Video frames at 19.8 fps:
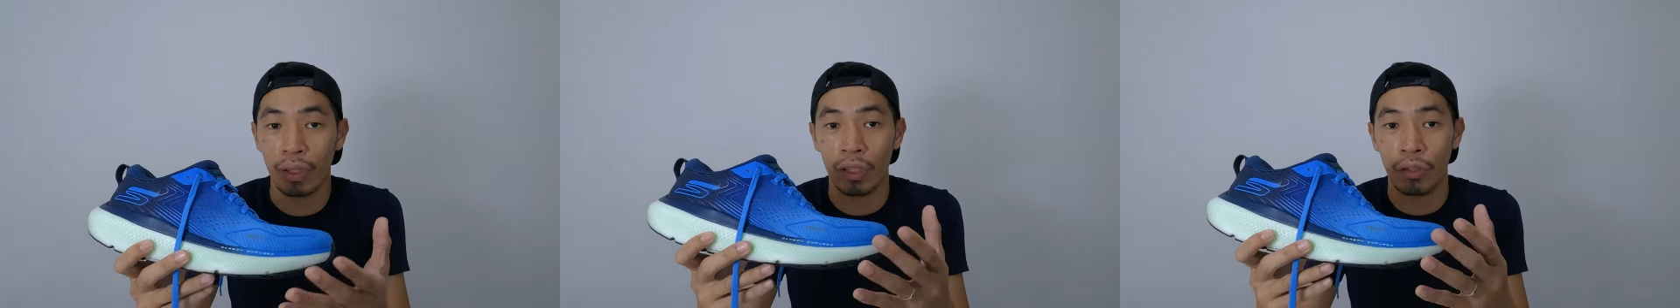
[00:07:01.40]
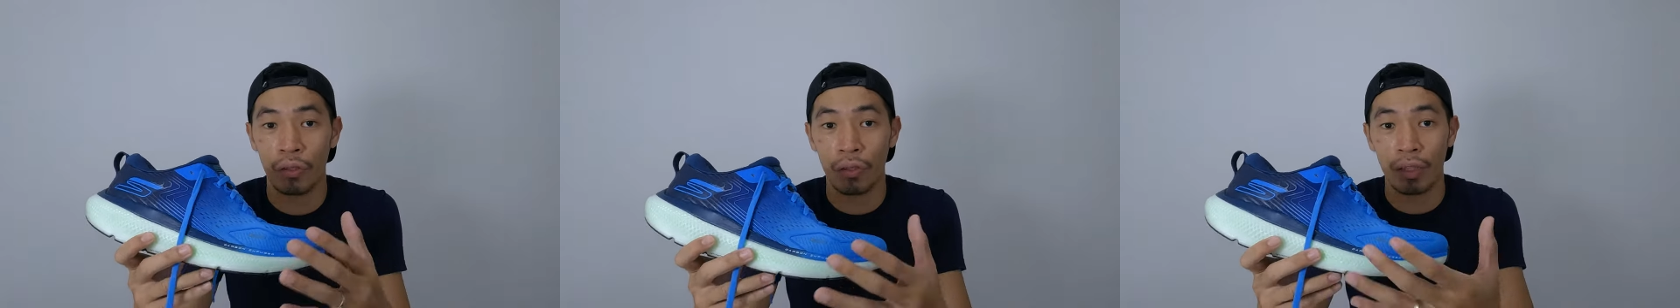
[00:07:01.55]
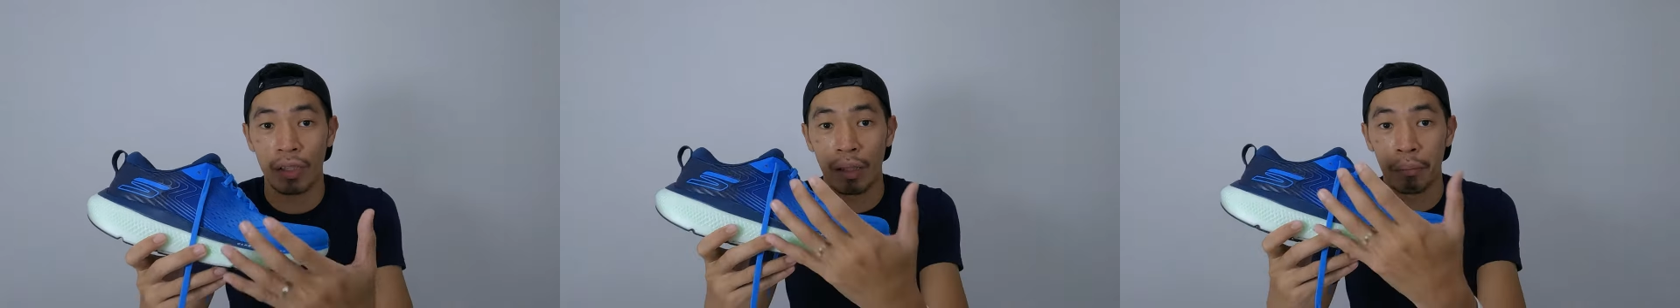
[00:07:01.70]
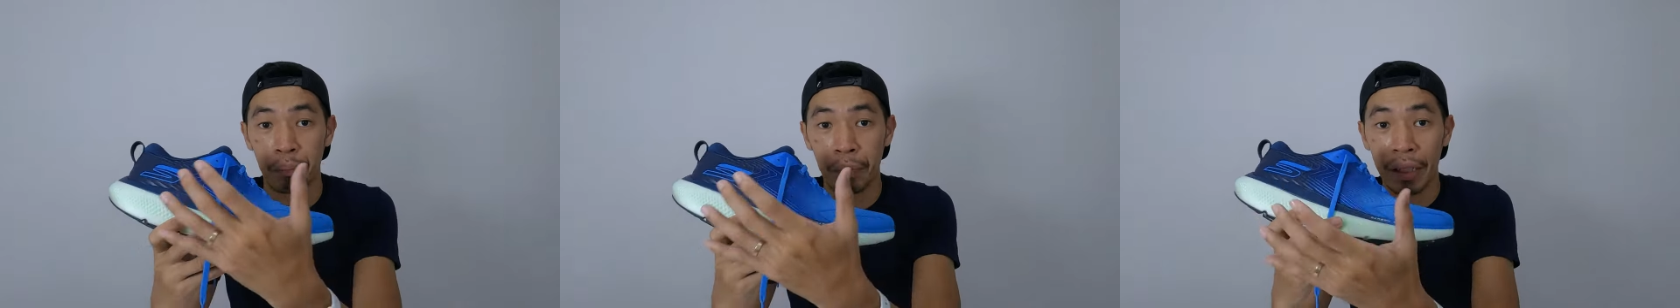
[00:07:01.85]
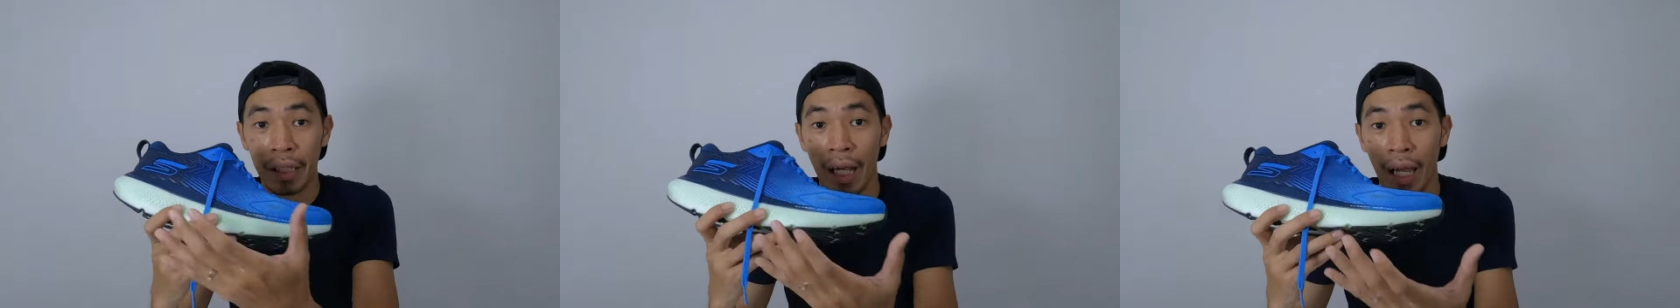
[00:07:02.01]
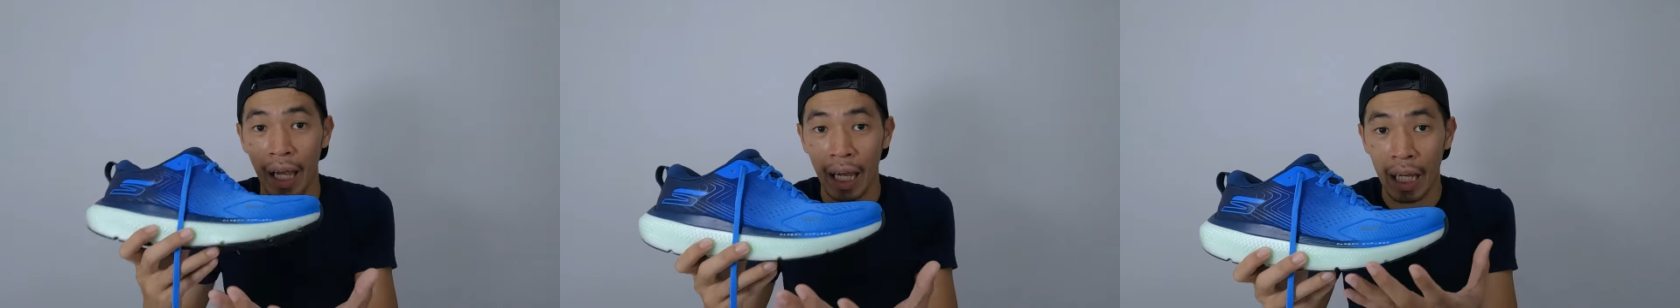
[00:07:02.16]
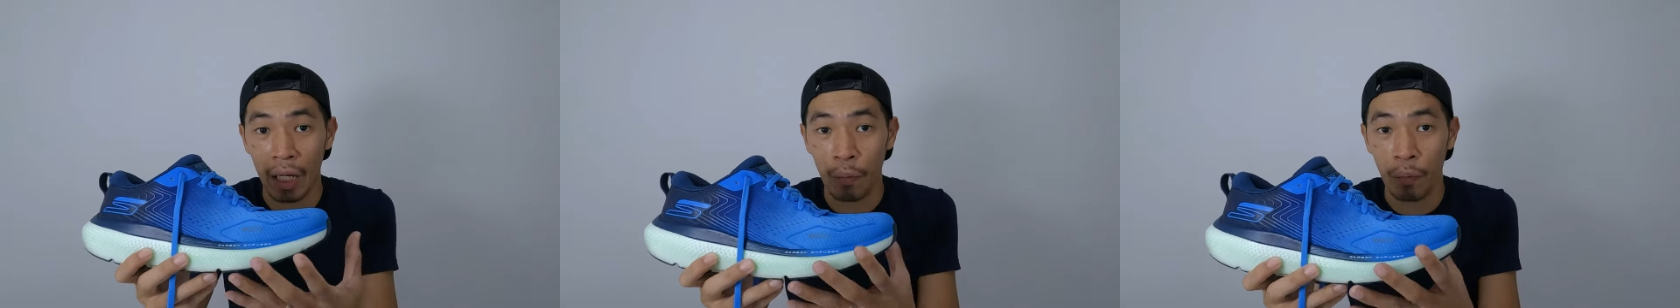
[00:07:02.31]
the shoes are a bit
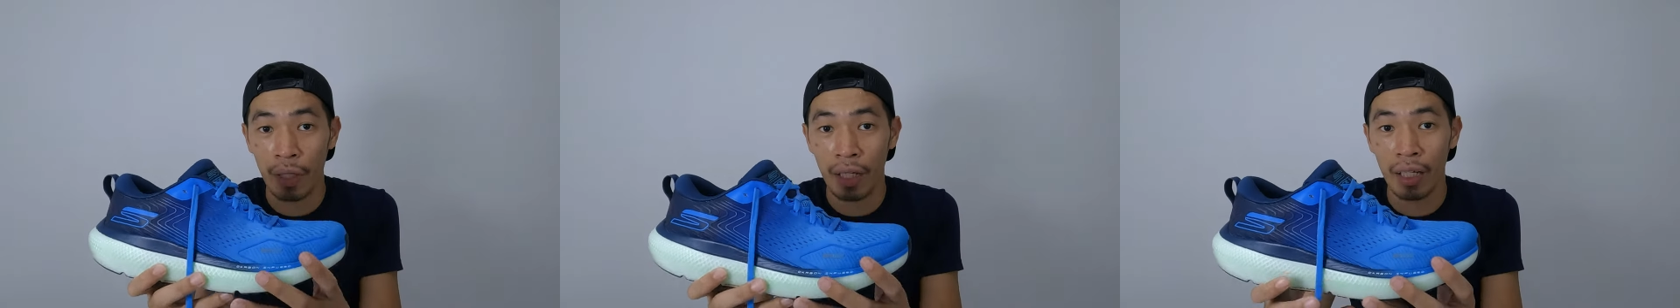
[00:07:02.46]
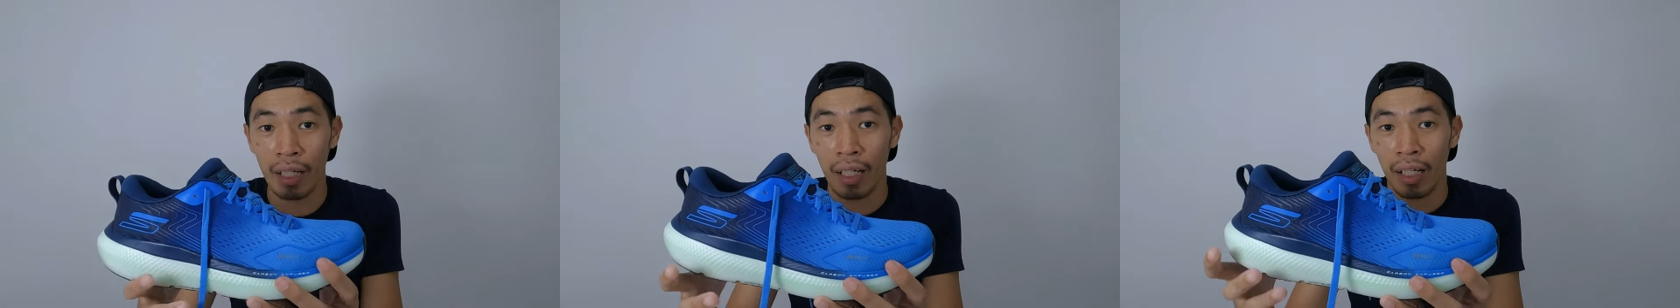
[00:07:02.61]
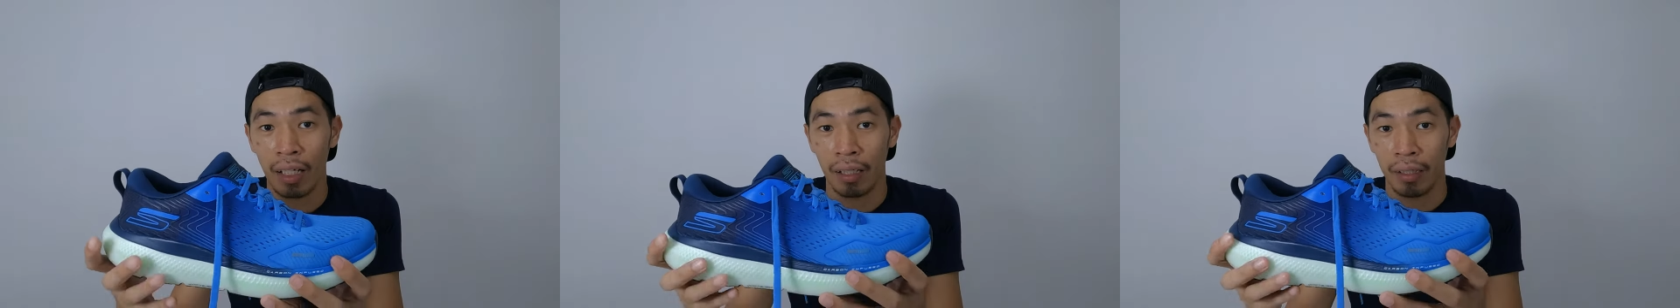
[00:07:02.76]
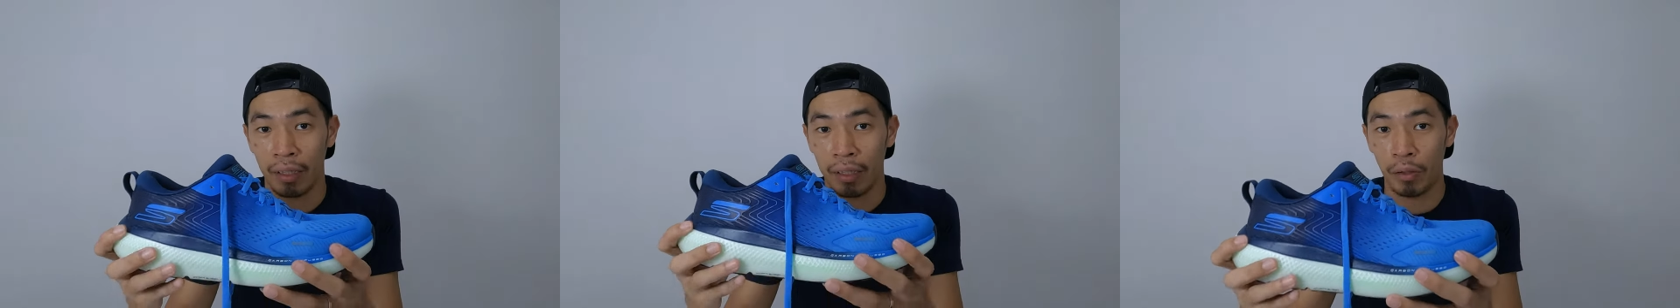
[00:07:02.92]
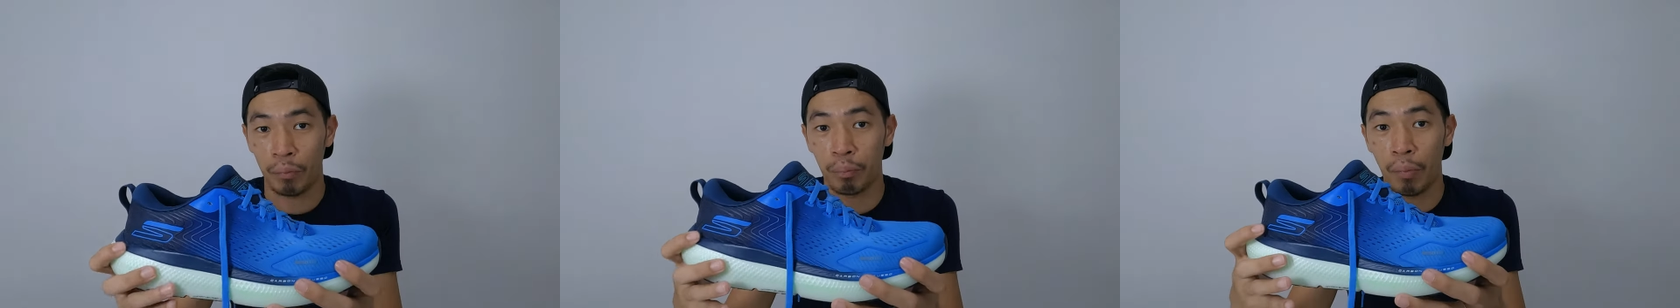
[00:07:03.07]
heavy,